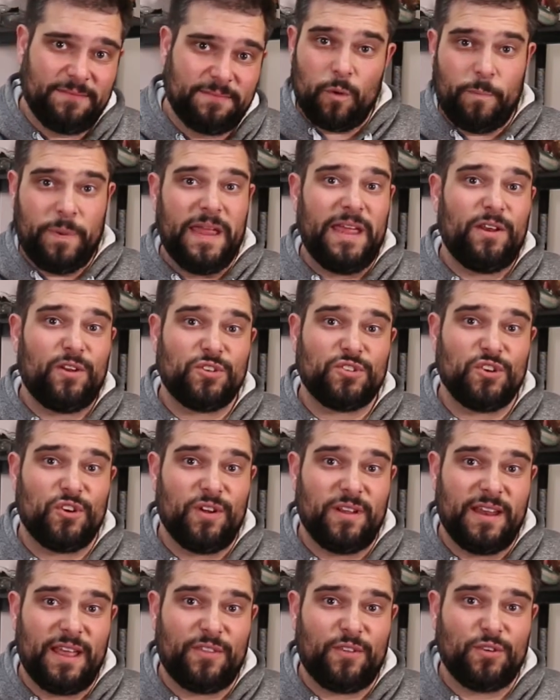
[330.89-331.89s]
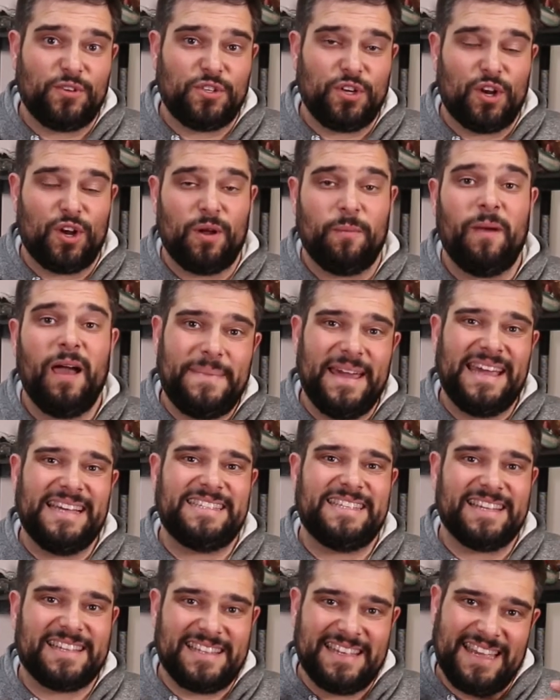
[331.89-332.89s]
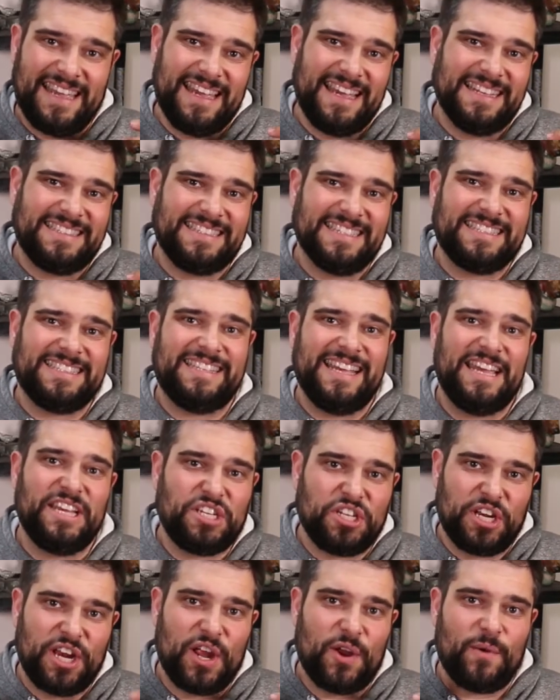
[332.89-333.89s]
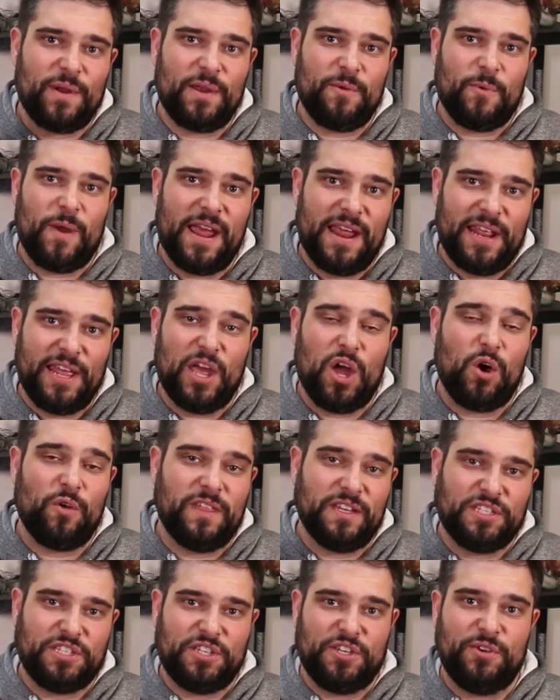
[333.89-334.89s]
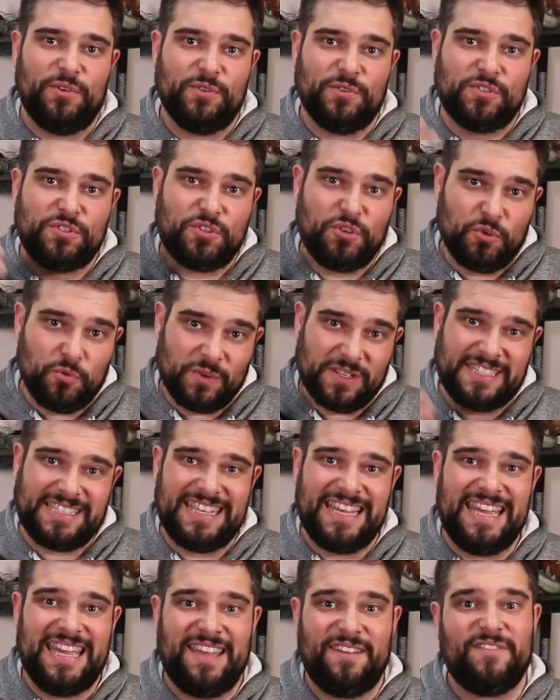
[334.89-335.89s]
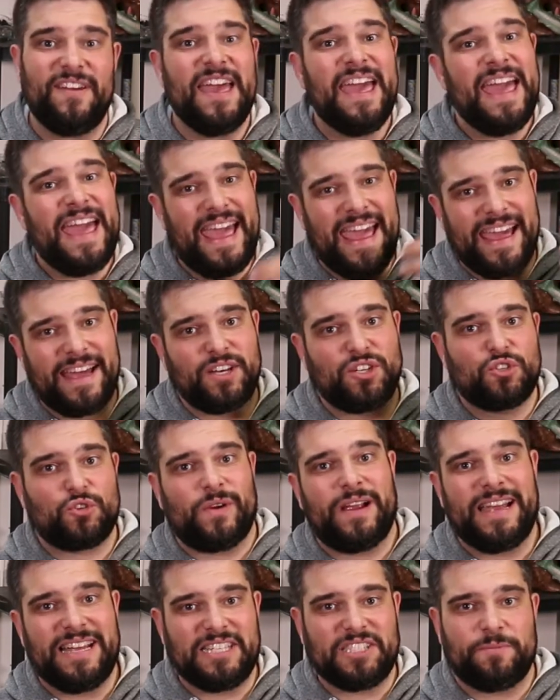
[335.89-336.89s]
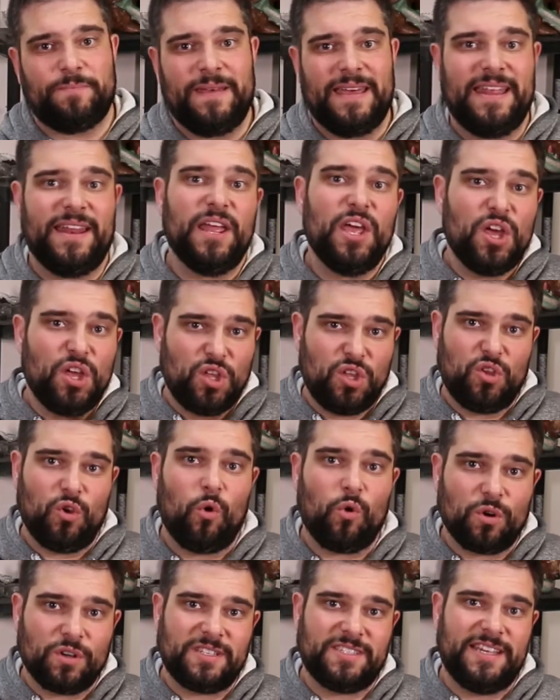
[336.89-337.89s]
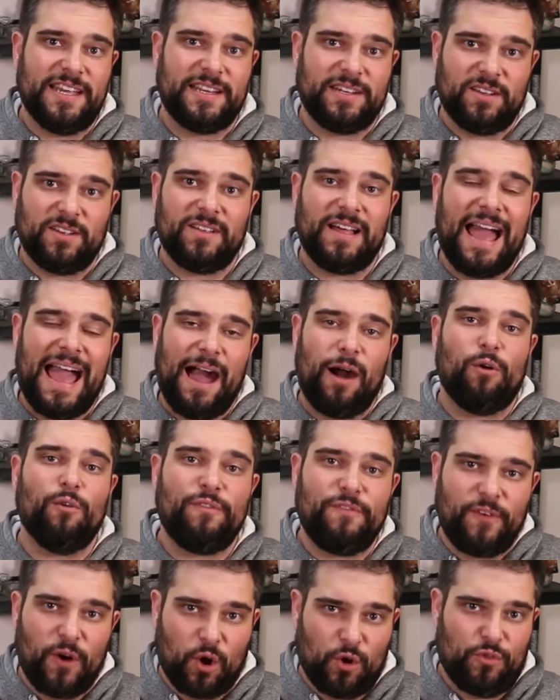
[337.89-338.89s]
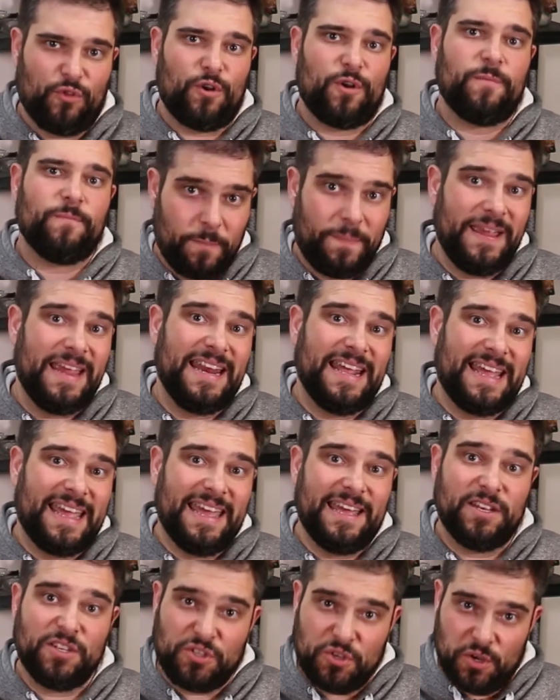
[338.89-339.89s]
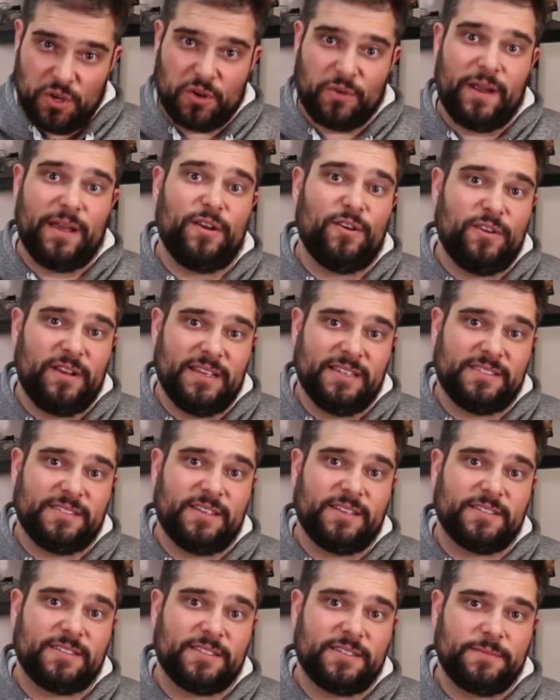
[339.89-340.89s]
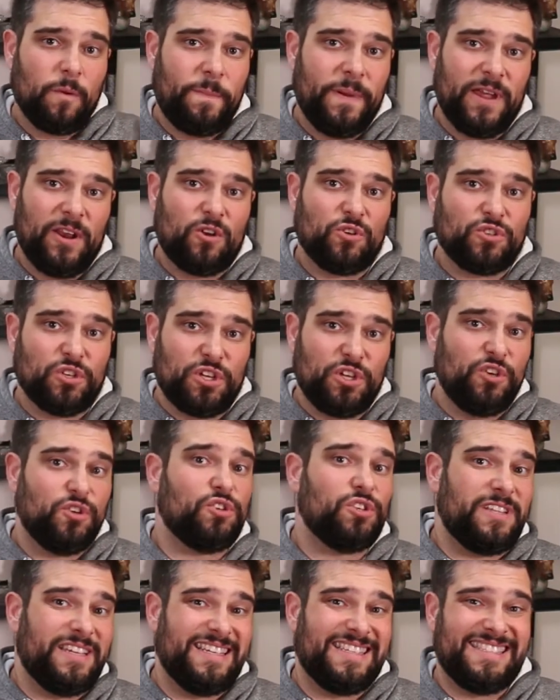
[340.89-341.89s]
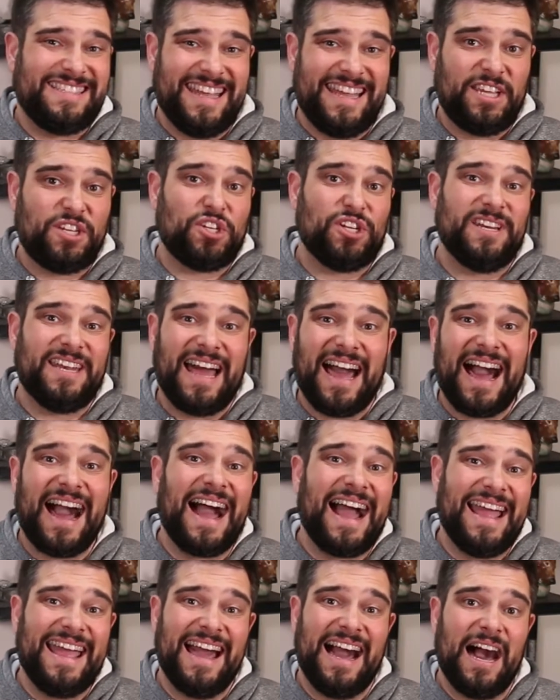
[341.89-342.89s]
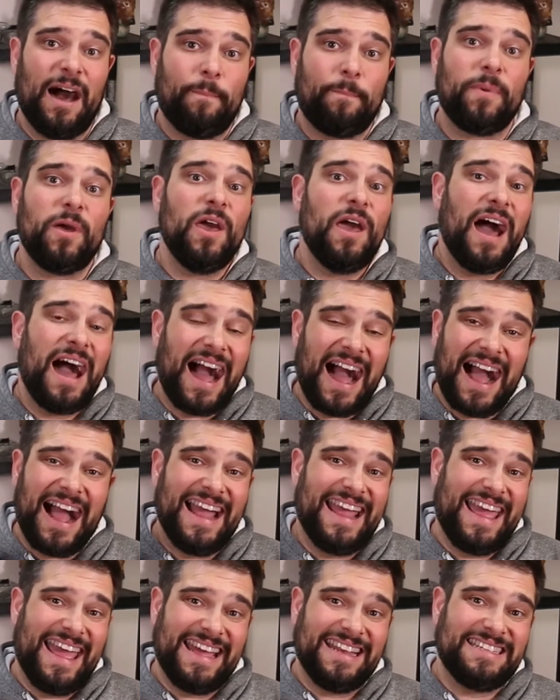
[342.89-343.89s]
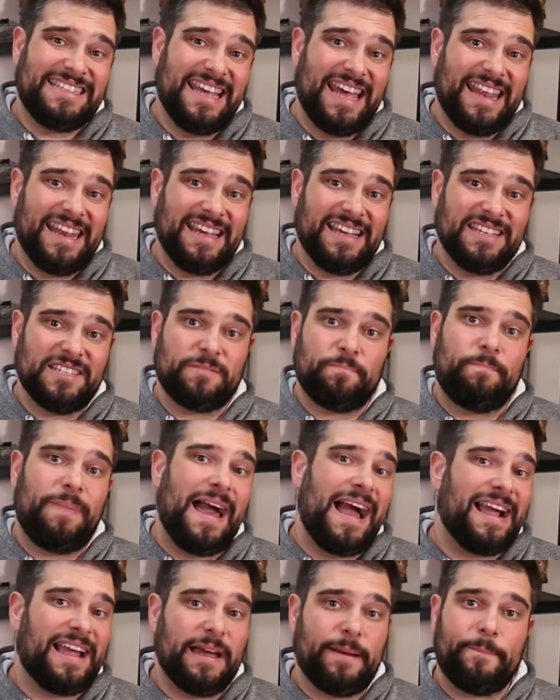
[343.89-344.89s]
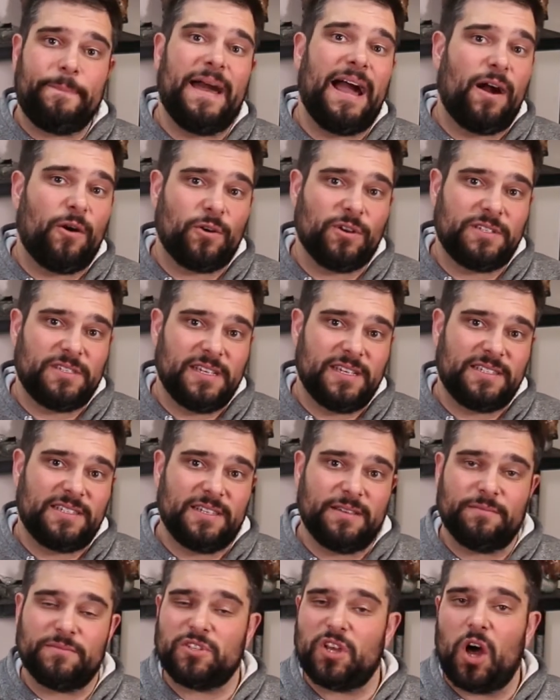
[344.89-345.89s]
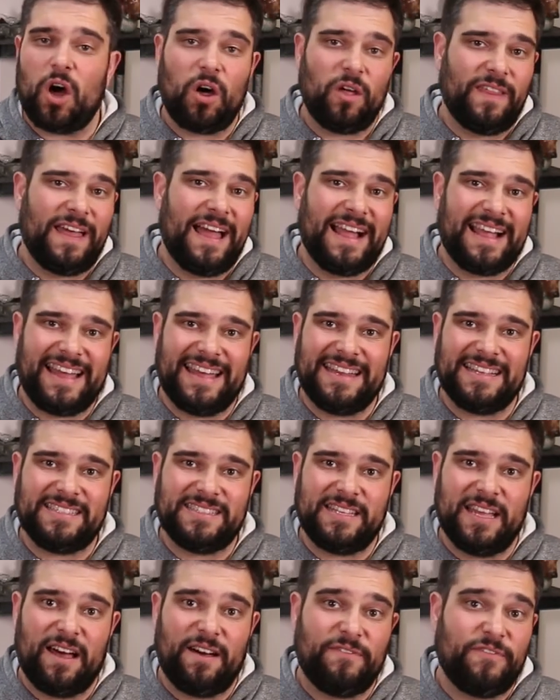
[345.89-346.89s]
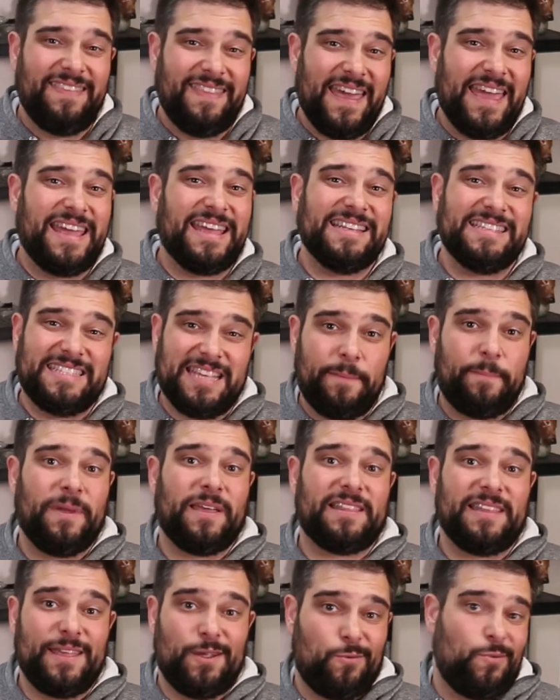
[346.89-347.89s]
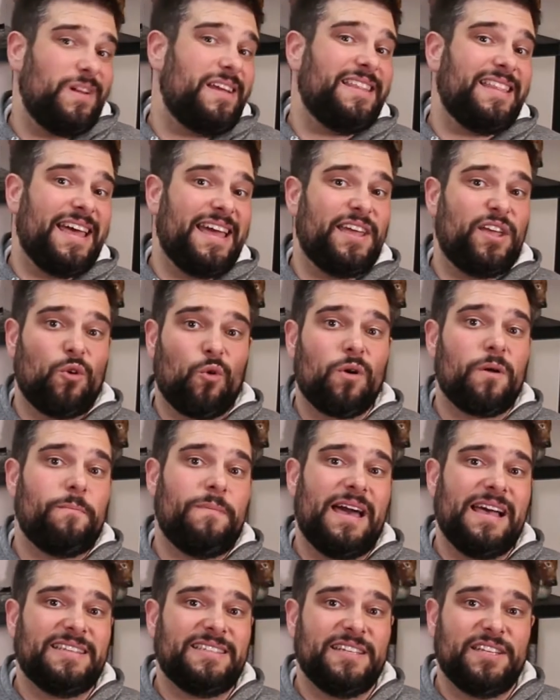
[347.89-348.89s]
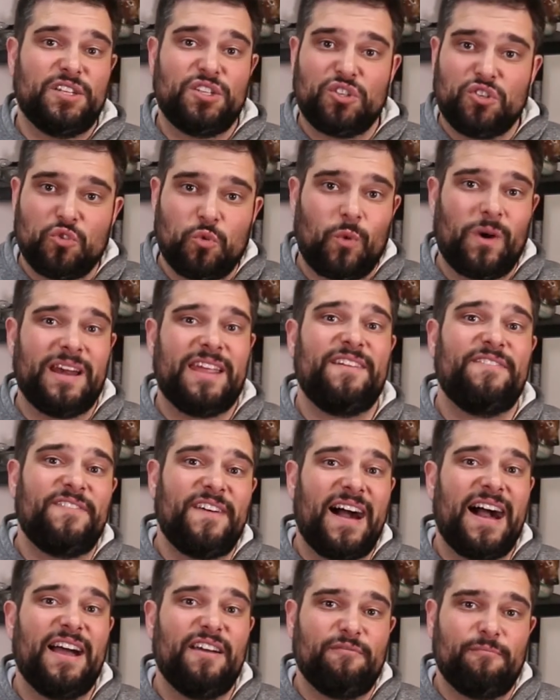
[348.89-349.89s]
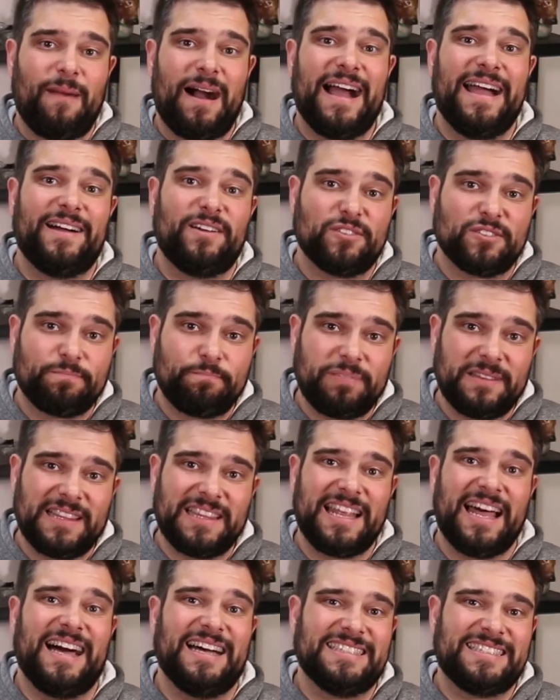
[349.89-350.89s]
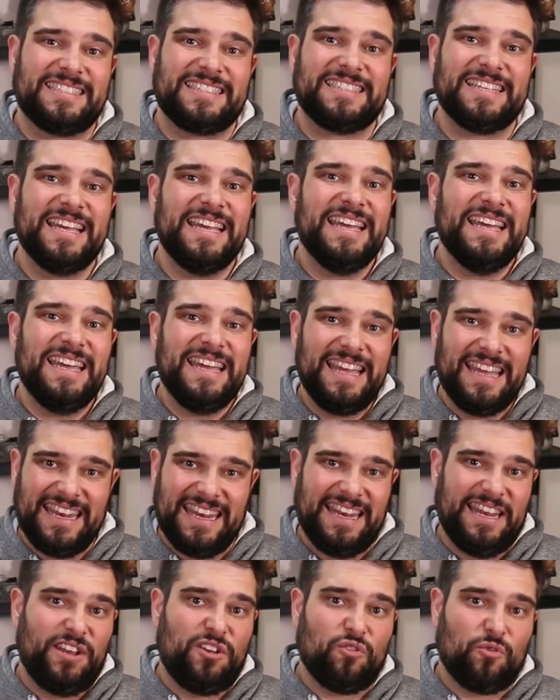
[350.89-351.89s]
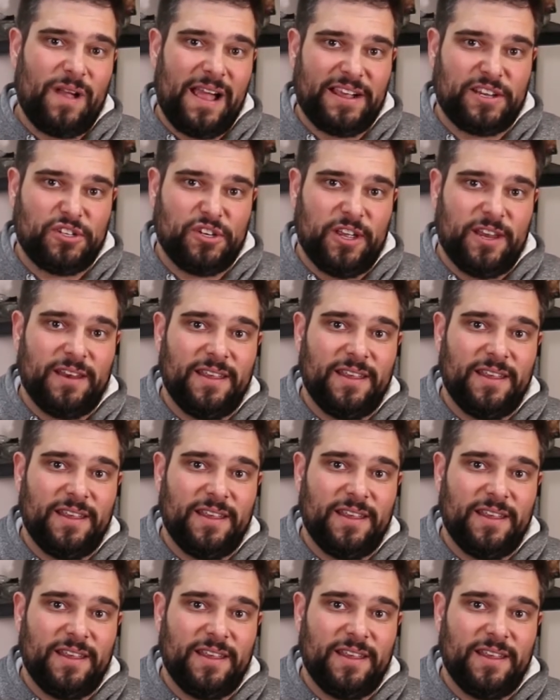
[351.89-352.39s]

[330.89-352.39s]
Repeaters are another term. Basically, it's a stationary radio that's used to receive and transmit your signal out farther, repeating it to a greater distance. Repeaters are usually stationed high up, high antennas, backup power systems, all that kind of stuff, and they can typically relay your message 25 miles plus in any direction.